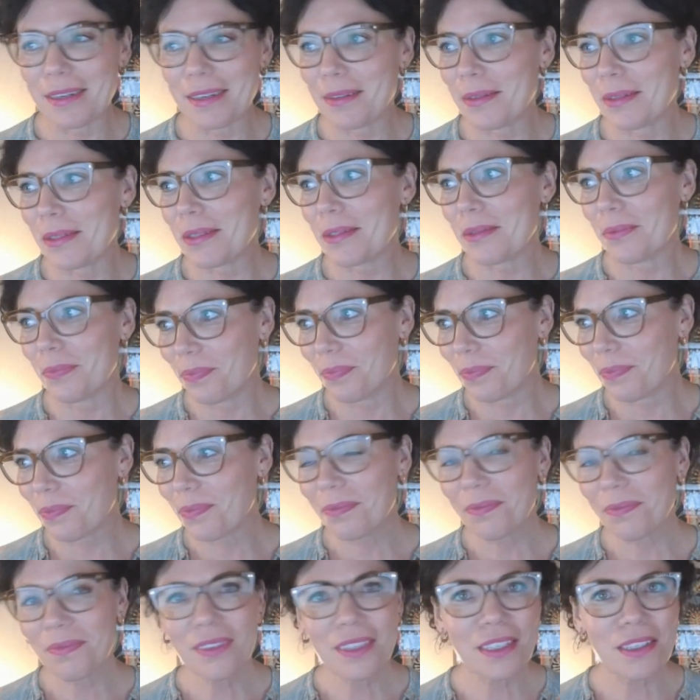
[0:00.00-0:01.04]
cells.
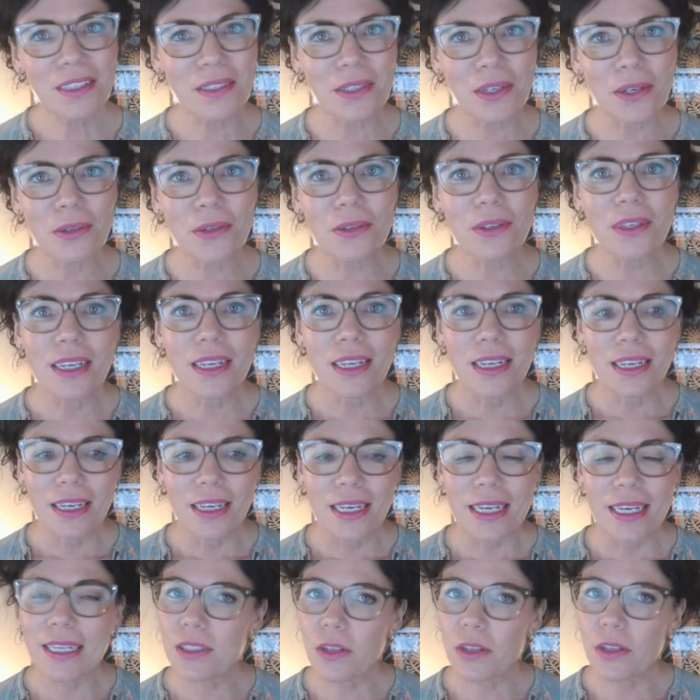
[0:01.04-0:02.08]
So
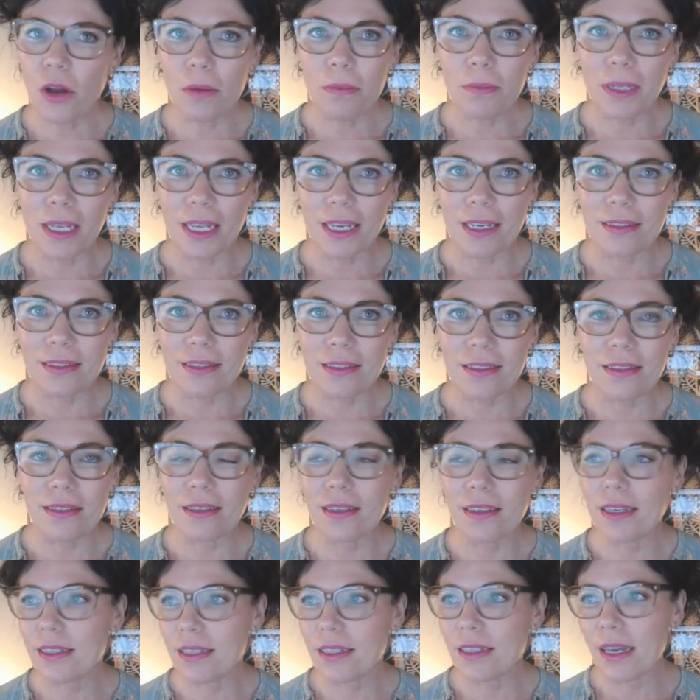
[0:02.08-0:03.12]
it's complex.
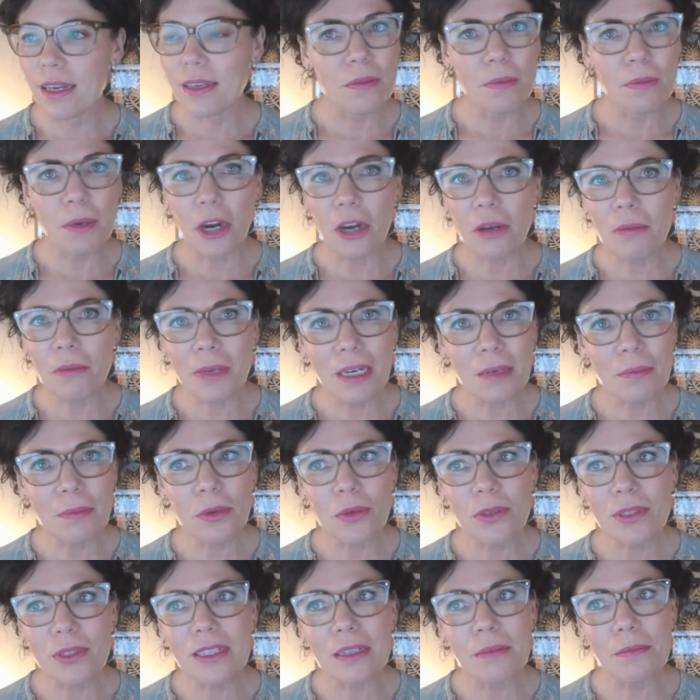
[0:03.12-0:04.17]
The
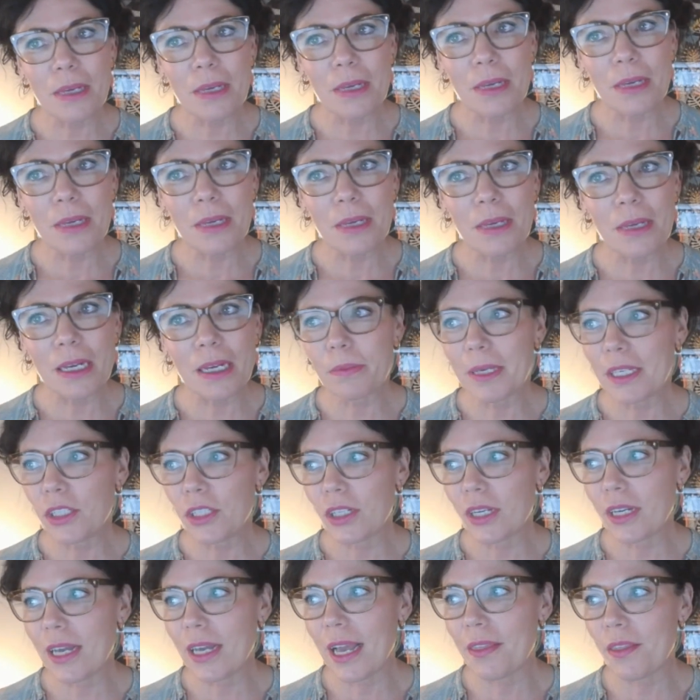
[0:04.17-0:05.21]
perimenopausal and
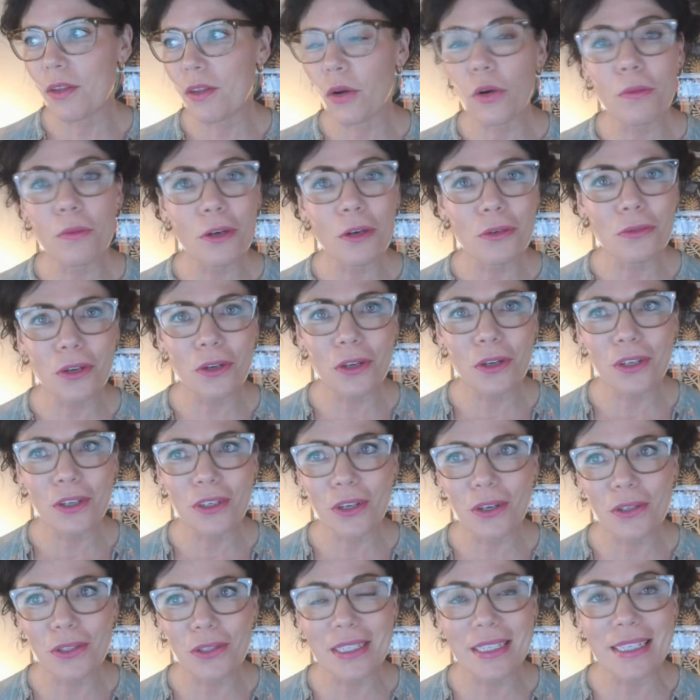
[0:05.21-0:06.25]
menopausal picture and the
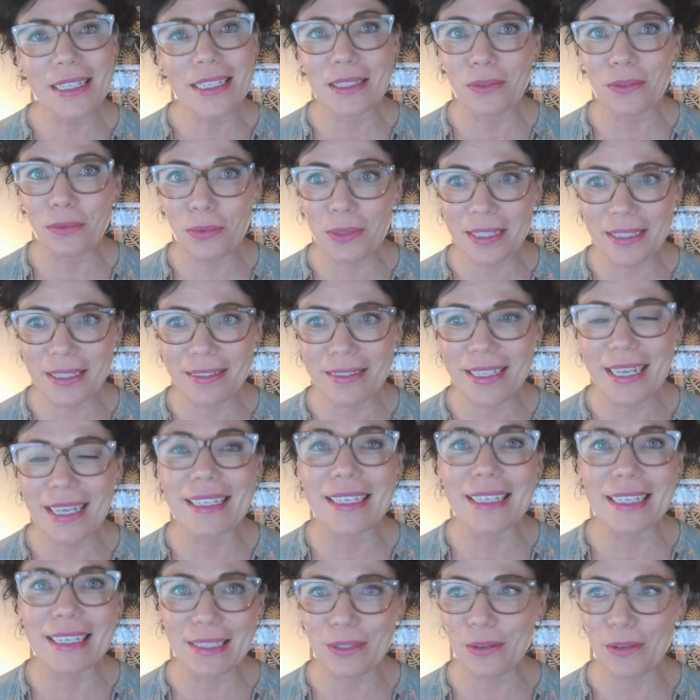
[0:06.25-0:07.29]
hormone roller coaster
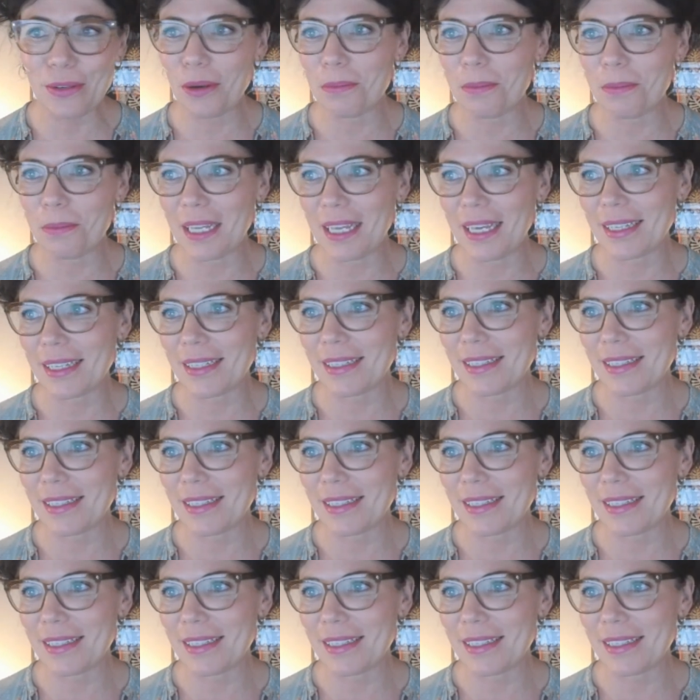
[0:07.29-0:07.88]
is real, and it is